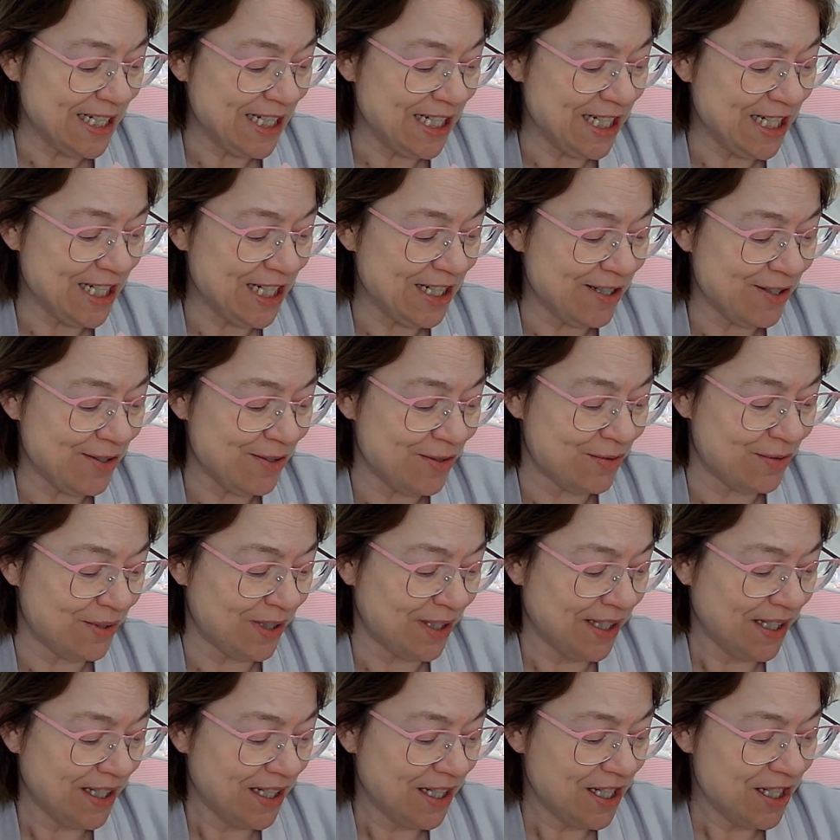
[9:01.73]
cute.
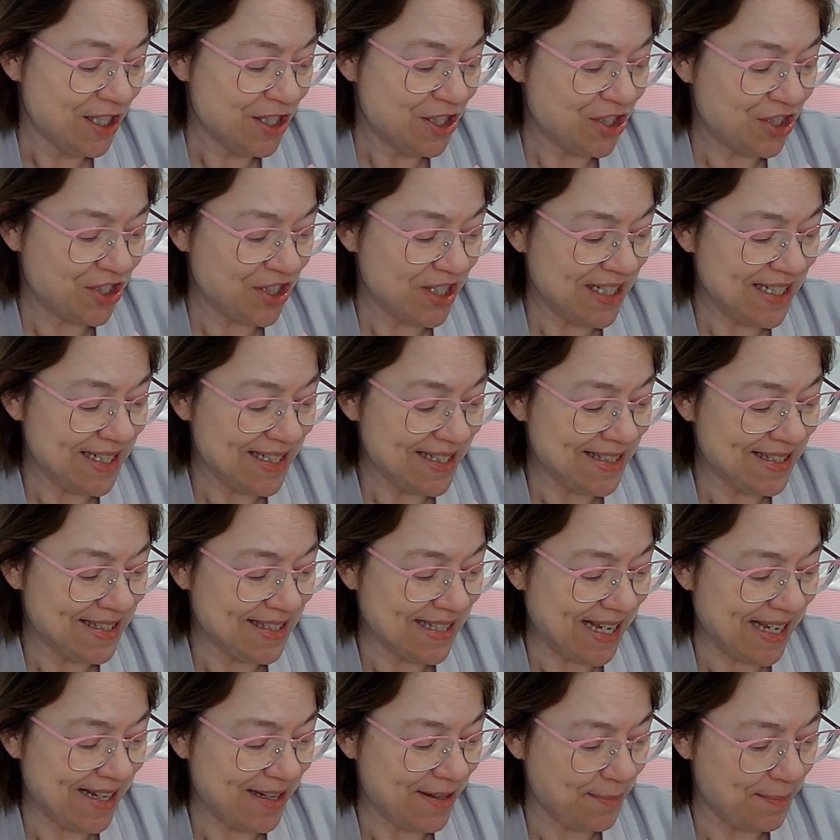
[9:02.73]
She
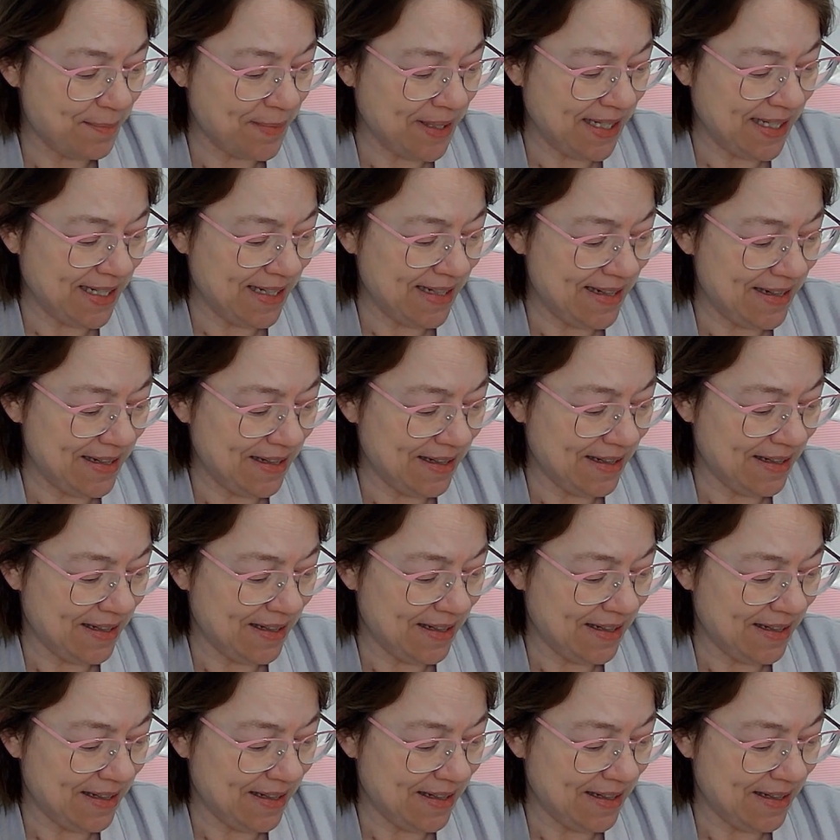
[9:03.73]
sent me,